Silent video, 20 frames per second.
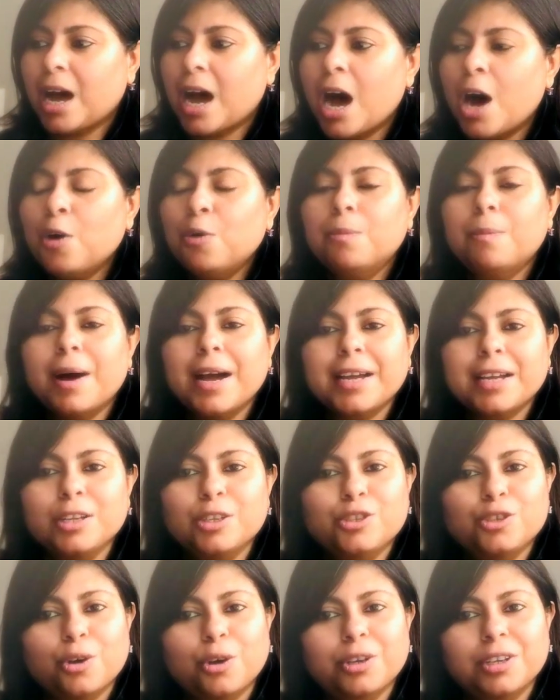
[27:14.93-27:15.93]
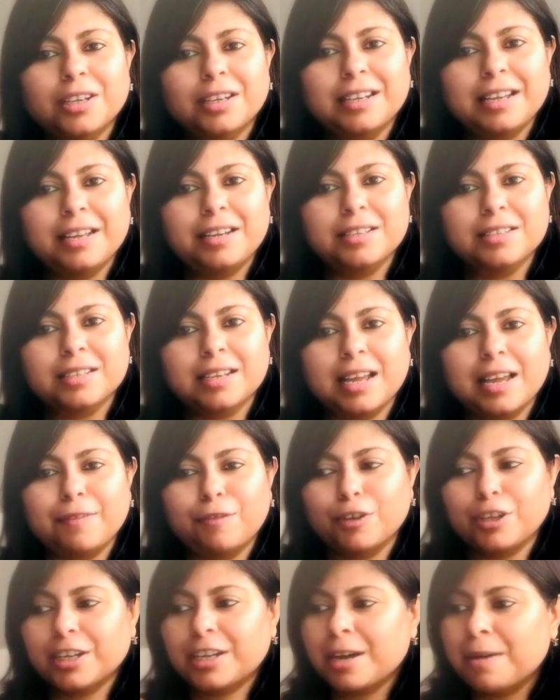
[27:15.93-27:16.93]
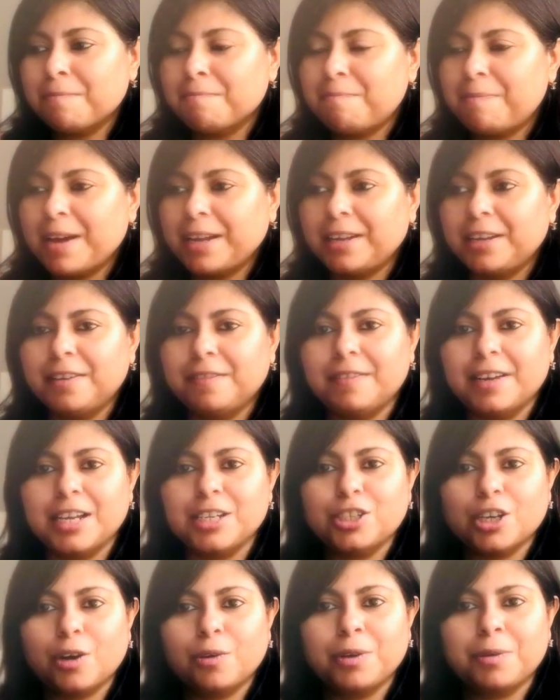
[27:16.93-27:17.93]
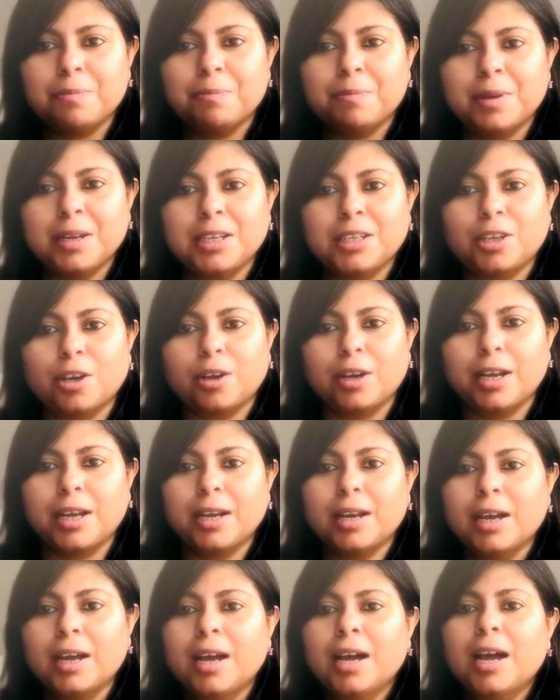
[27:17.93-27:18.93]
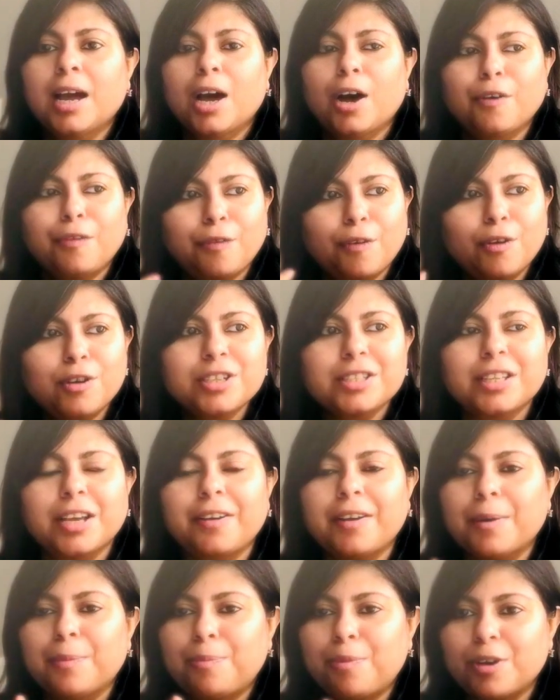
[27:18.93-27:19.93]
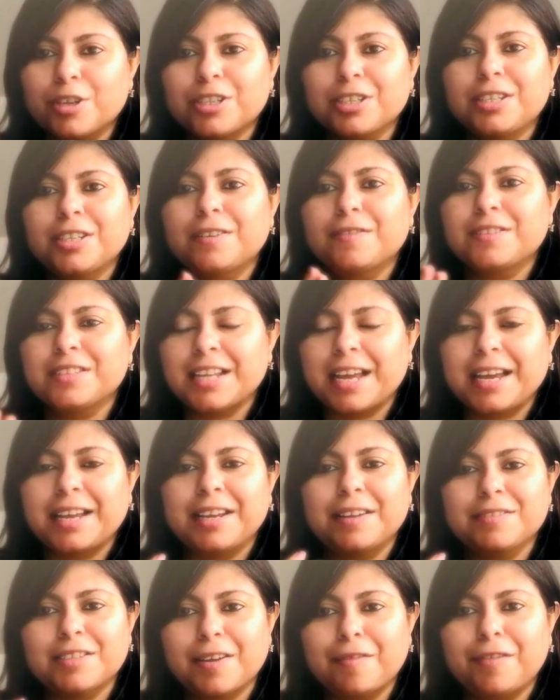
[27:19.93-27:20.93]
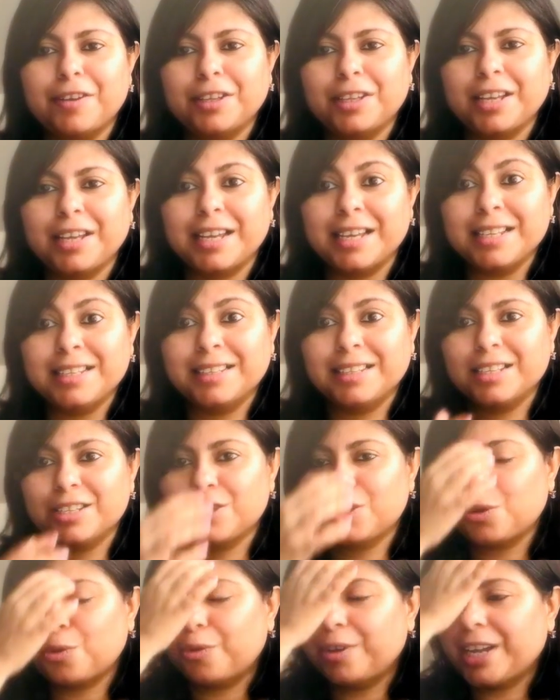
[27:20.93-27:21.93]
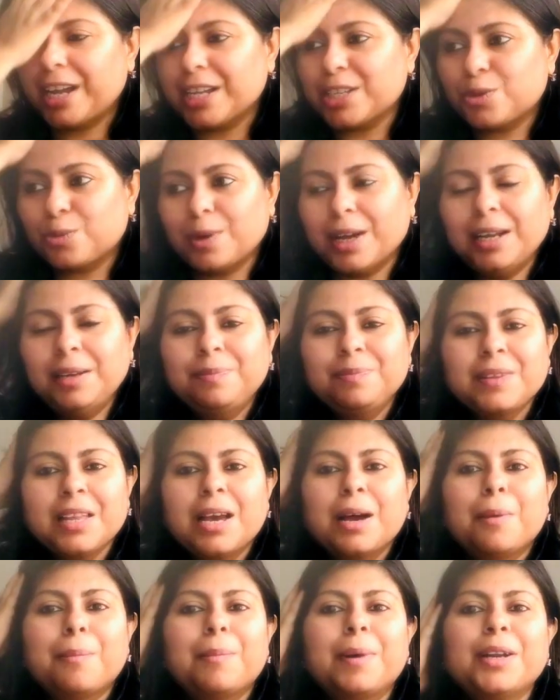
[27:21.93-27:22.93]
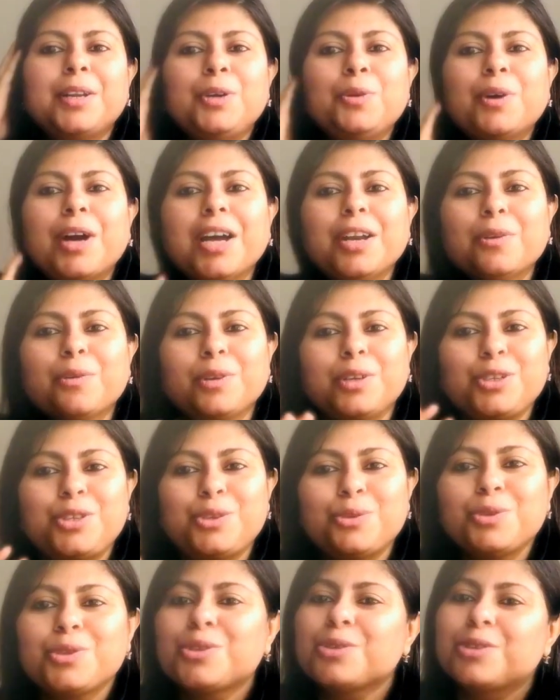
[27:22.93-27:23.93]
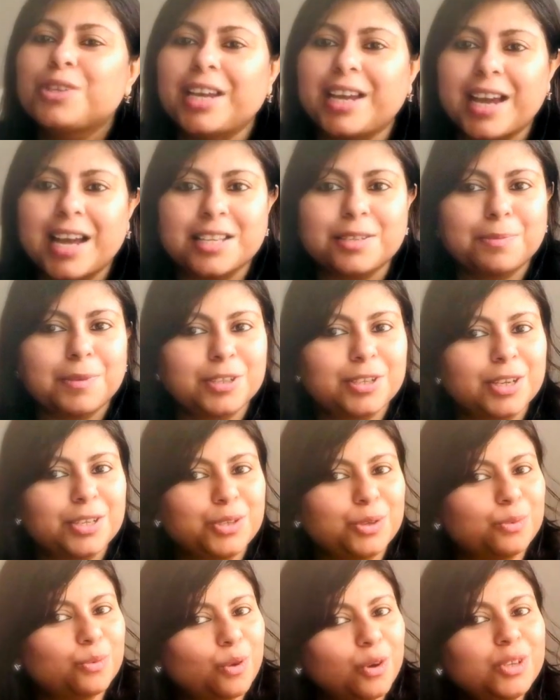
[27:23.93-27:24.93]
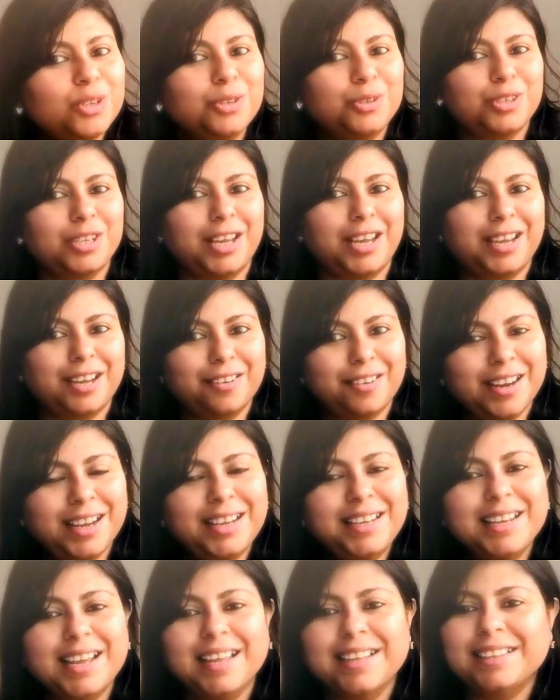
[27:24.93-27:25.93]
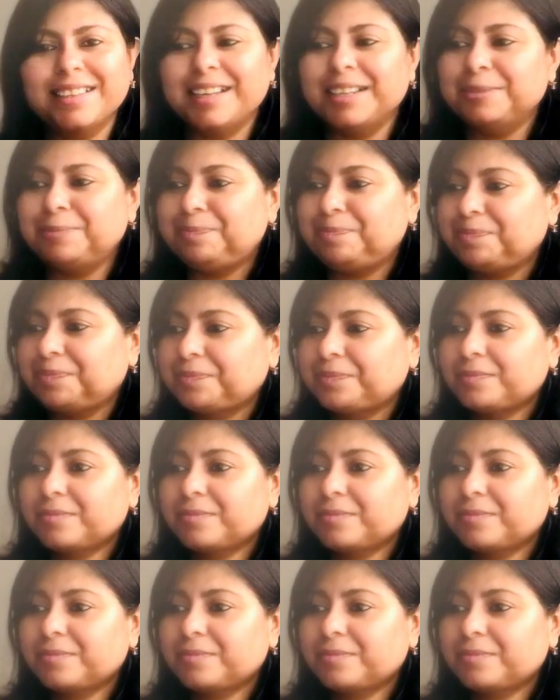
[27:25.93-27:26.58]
how Michael Jordan led his life or the competitive edge, how he built on it. Of course, there are positives, negatives, everything in the story as well. But you can only choose to take as much as you want to take, right? And then,